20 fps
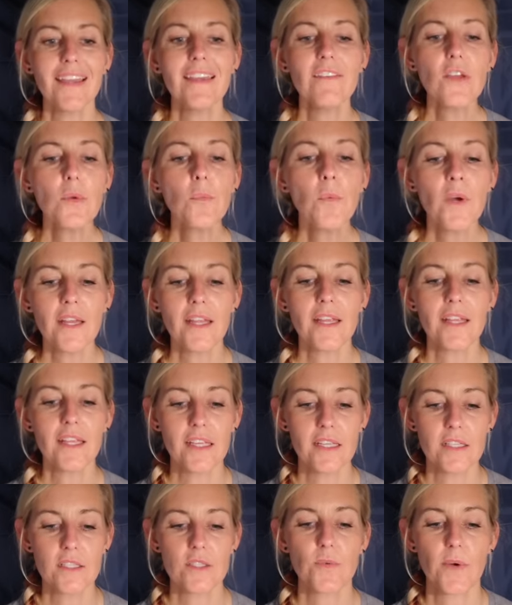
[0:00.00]
even when it
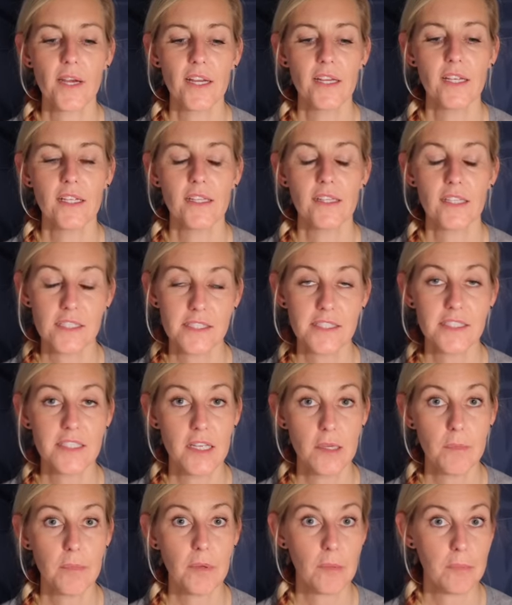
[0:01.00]
is raining, this
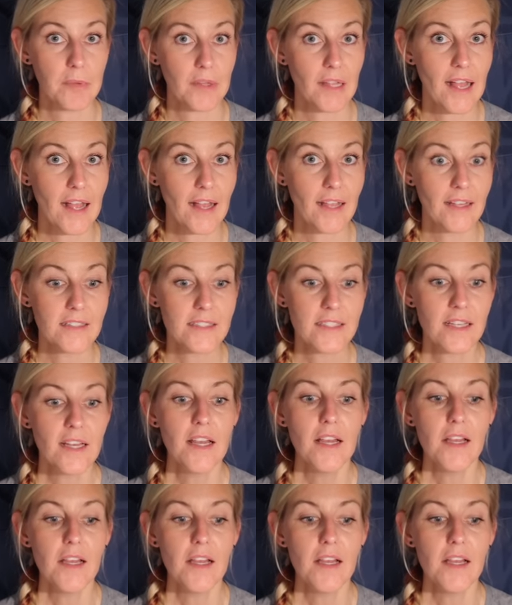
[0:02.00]
tip applies,